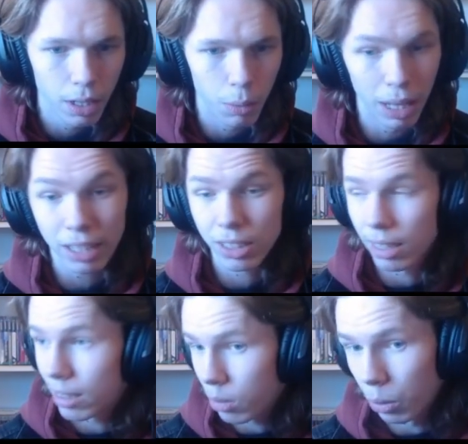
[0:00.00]
Well, actually,
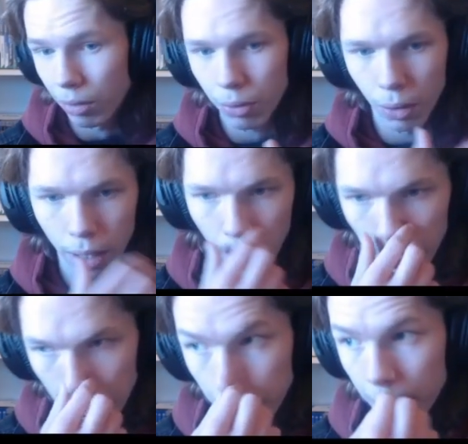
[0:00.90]
that's only for
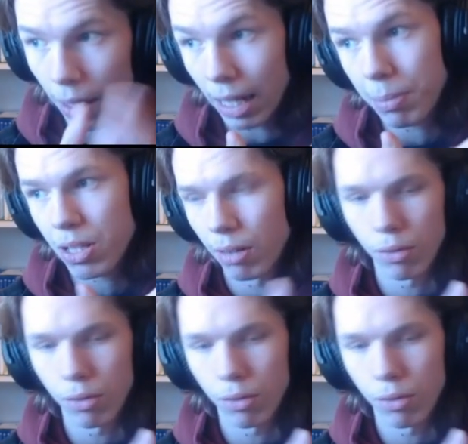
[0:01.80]
any percent.